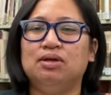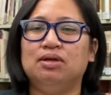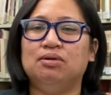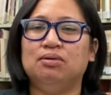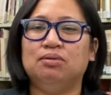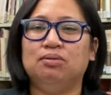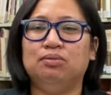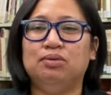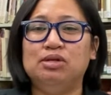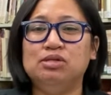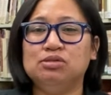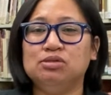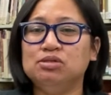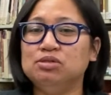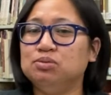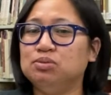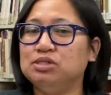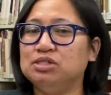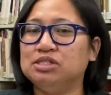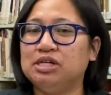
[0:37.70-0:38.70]
resource we're
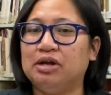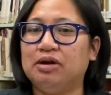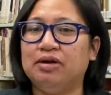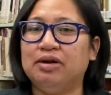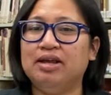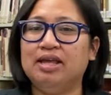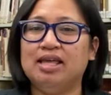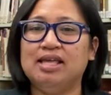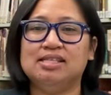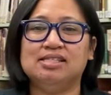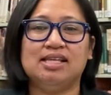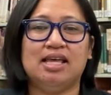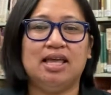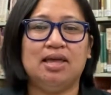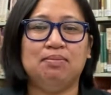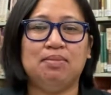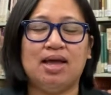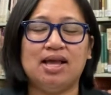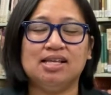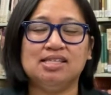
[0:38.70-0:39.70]
sharing is a
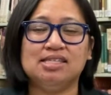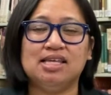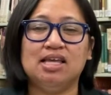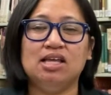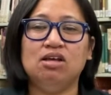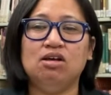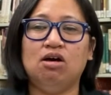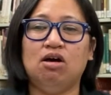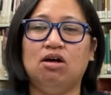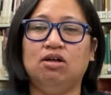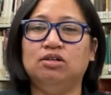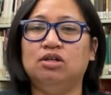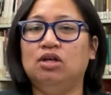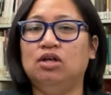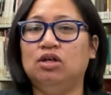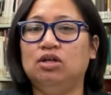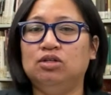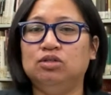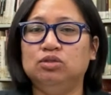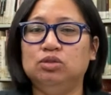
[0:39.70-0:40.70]
magazine called
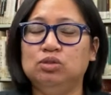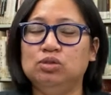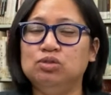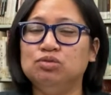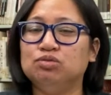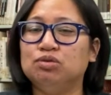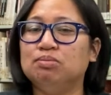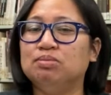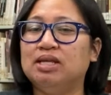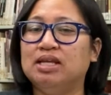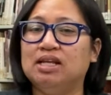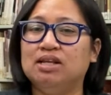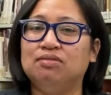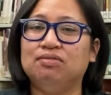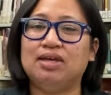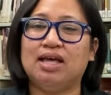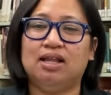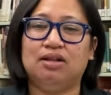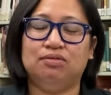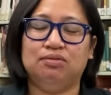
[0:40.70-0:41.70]
News from Native
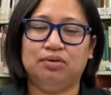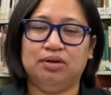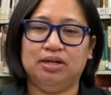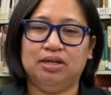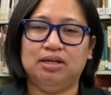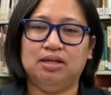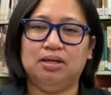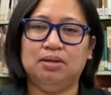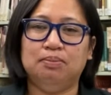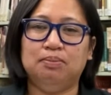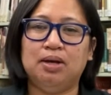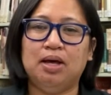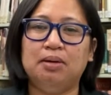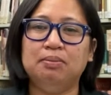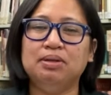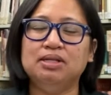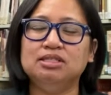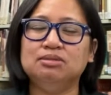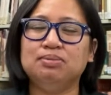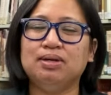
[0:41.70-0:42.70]
California,
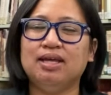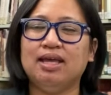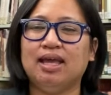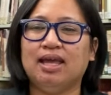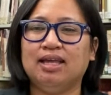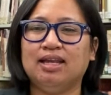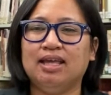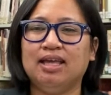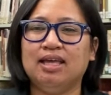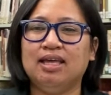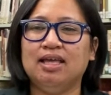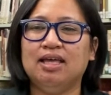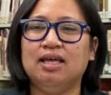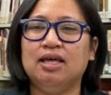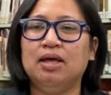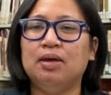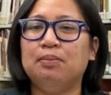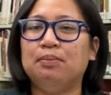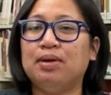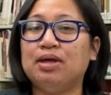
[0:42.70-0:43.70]
published by Heyday,
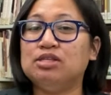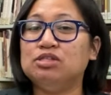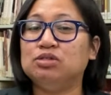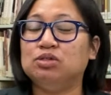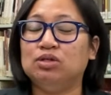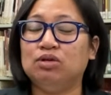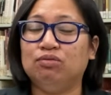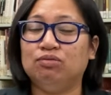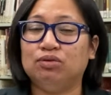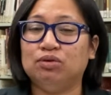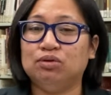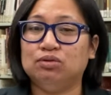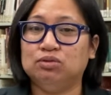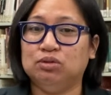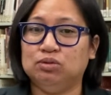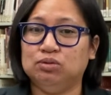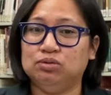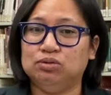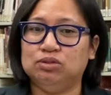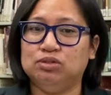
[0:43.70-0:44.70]
best suited for
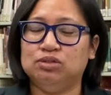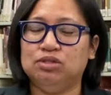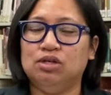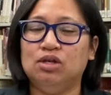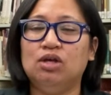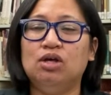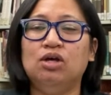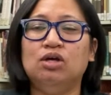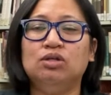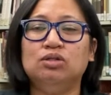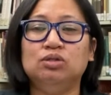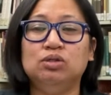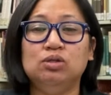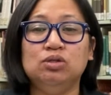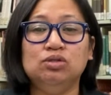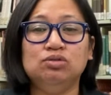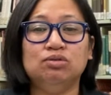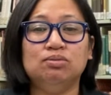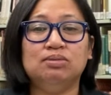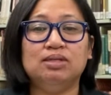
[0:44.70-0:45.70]
adults. News
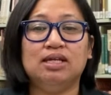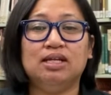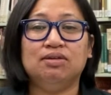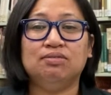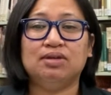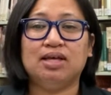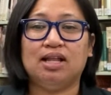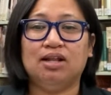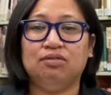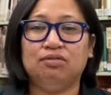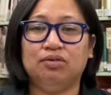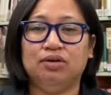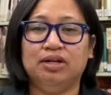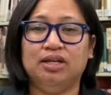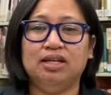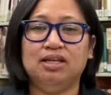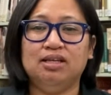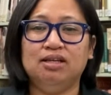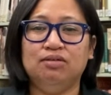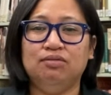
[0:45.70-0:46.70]
from Native California
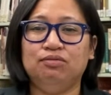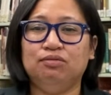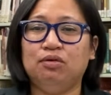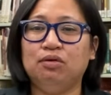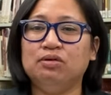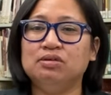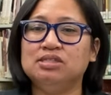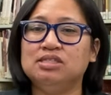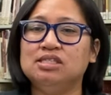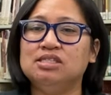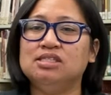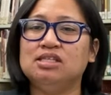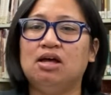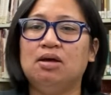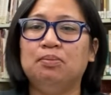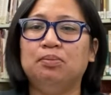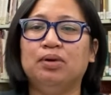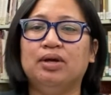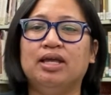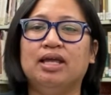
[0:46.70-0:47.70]
focuses on
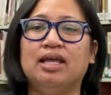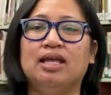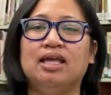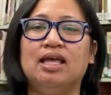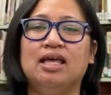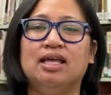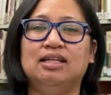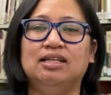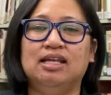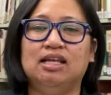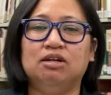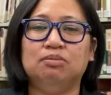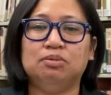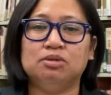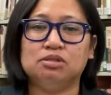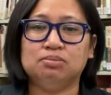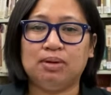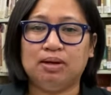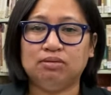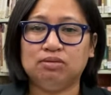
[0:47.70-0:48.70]
bringing Native
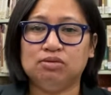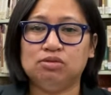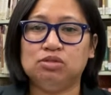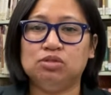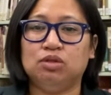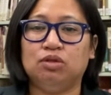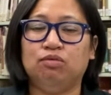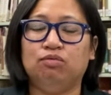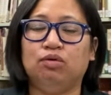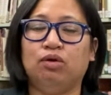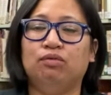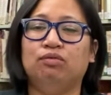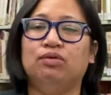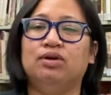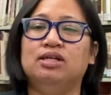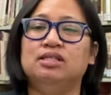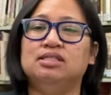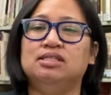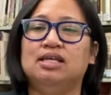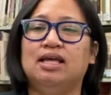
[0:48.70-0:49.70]
perspectives to the forefront
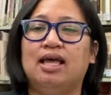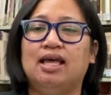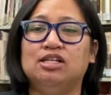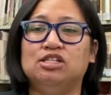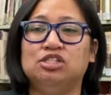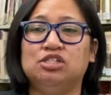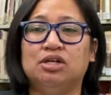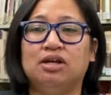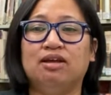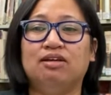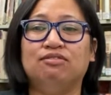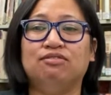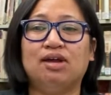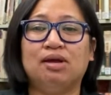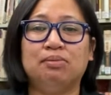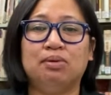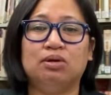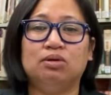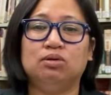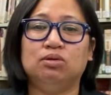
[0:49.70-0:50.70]
and sharing vibrant
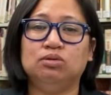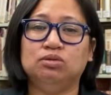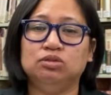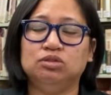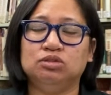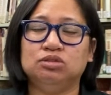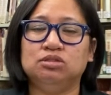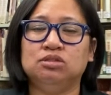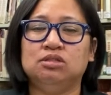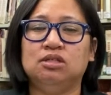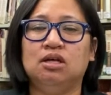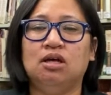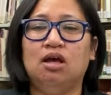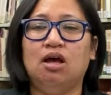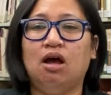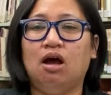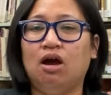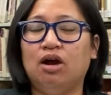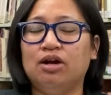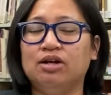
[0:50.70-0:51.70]
cultures,
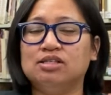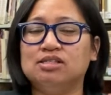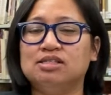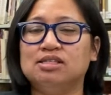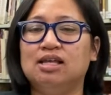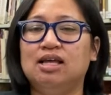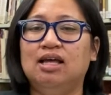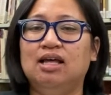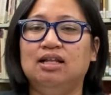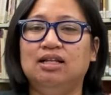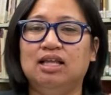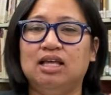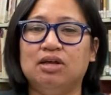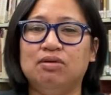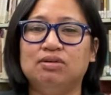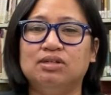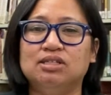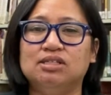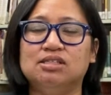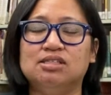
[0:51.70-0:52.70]
arts,
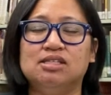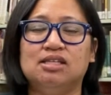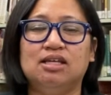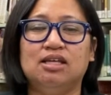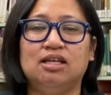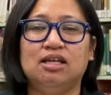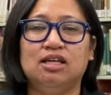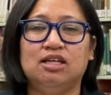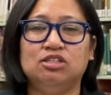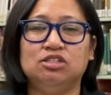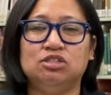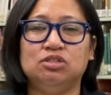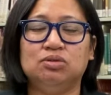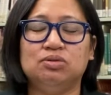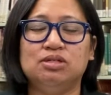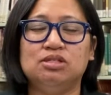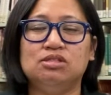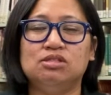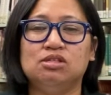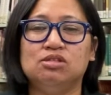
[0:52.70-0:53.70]
languages,
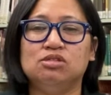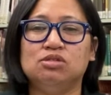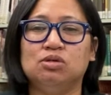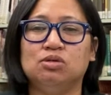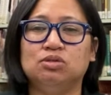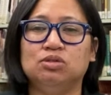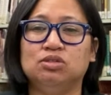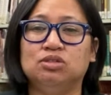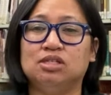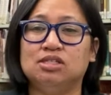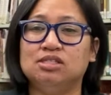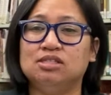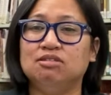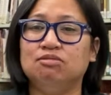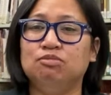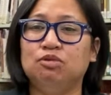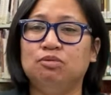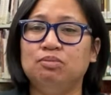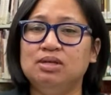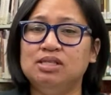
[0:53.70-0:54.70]
histories, social justice
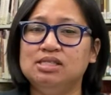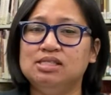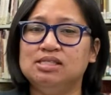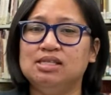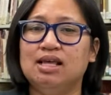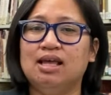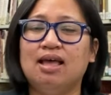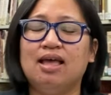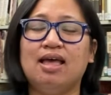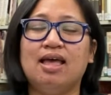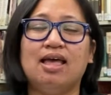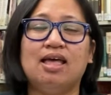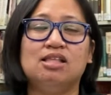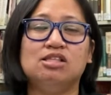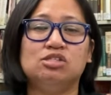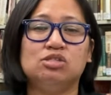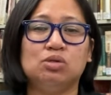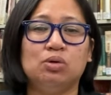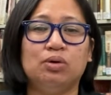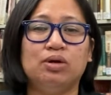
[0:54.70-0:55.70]
movements, and
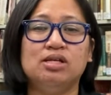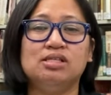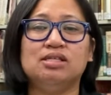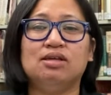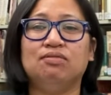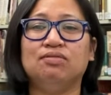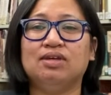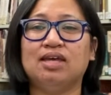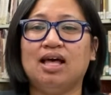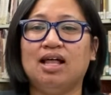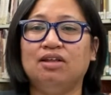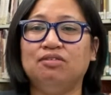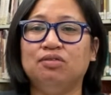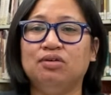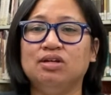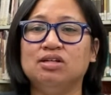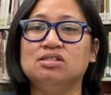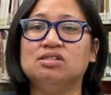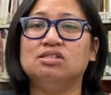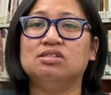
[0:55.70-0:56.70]
stories of
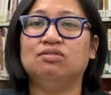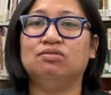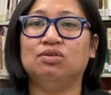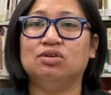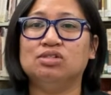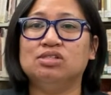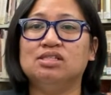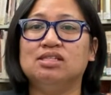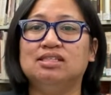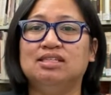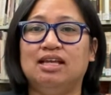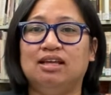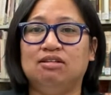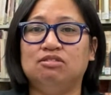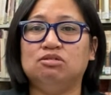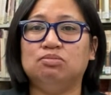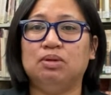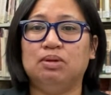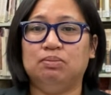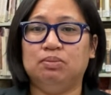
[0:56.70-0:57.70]
California's diverse Native
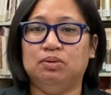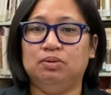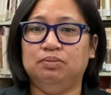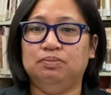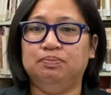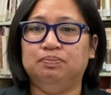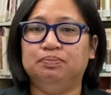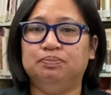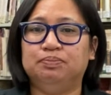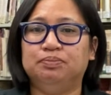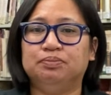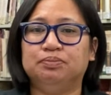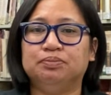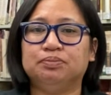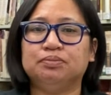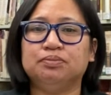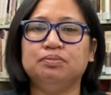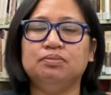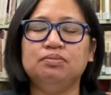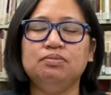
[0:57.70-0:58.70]
people.
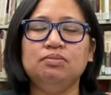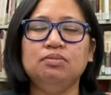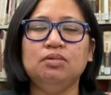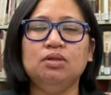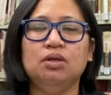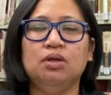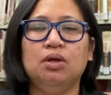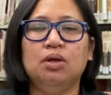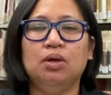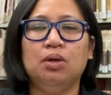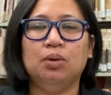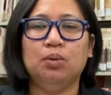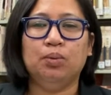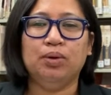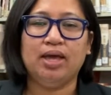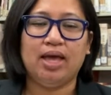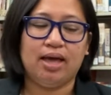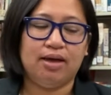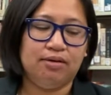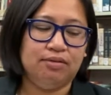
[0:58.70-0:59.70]
We
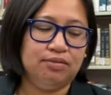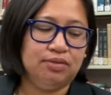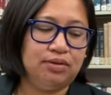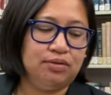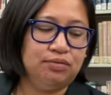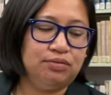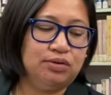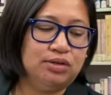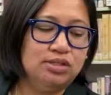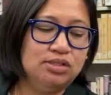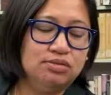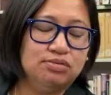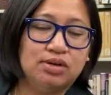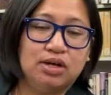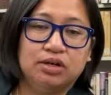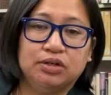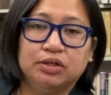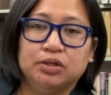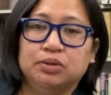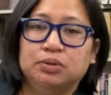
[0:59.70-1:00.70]
have the first
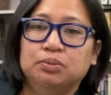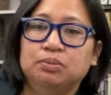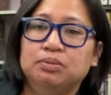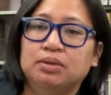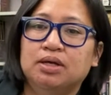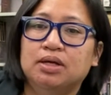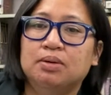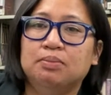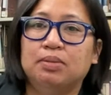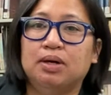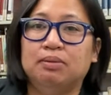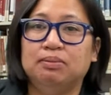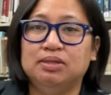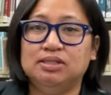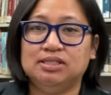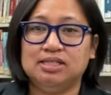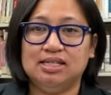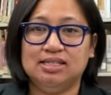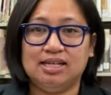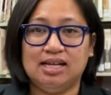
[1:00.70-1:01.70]
volume, published in
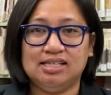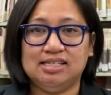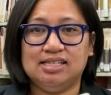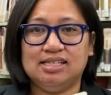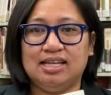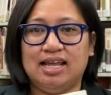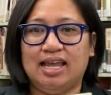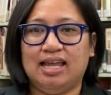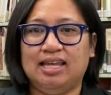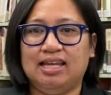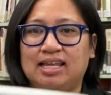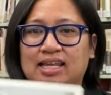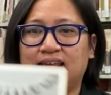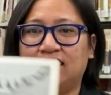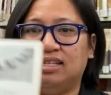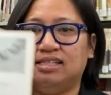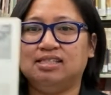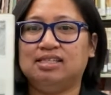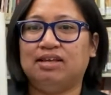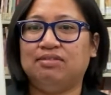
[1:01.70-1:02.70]

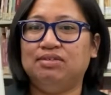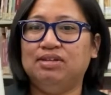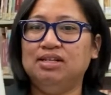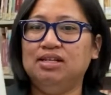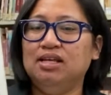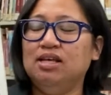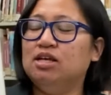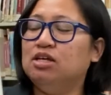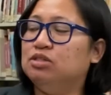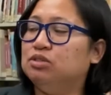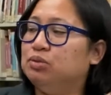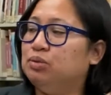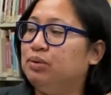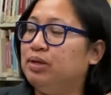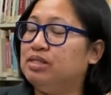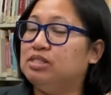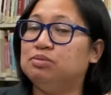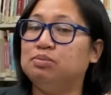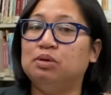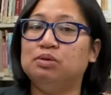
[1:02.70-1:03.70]
1987, to its
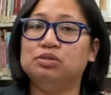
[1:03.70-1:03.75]
most